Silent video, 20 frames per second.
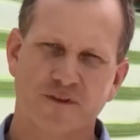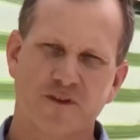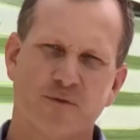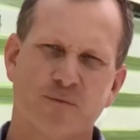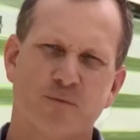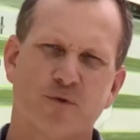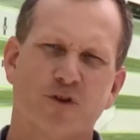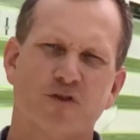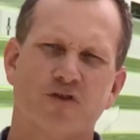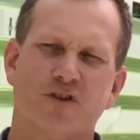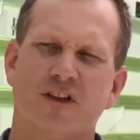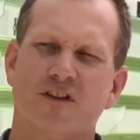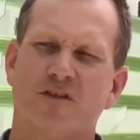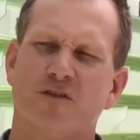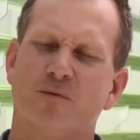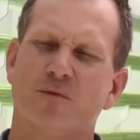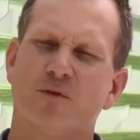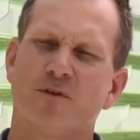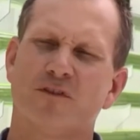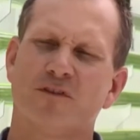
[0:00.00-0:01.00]
this project
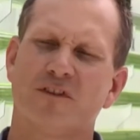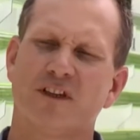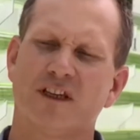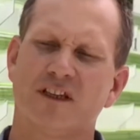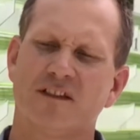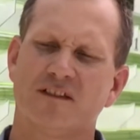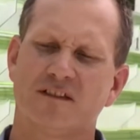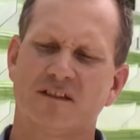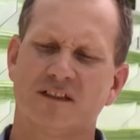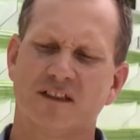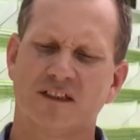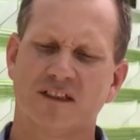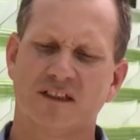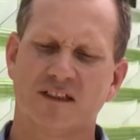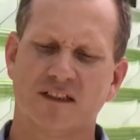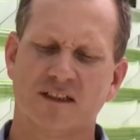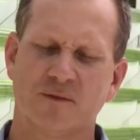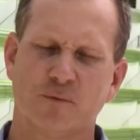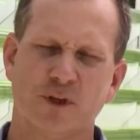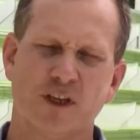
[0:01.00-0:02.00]
was that
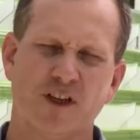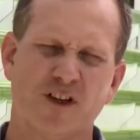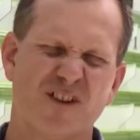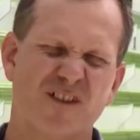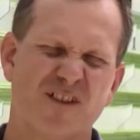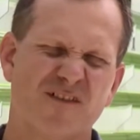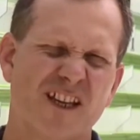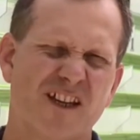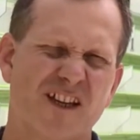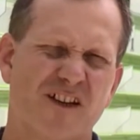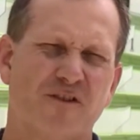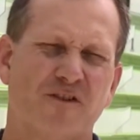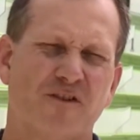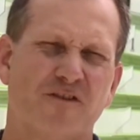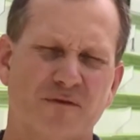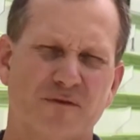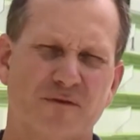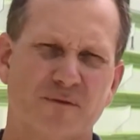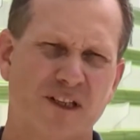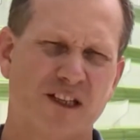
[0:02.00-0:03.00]
uh, we are now
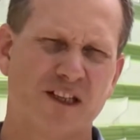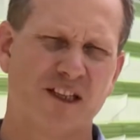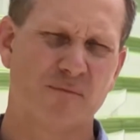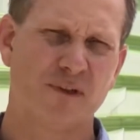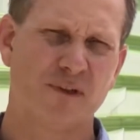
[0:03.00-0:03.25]
7 billion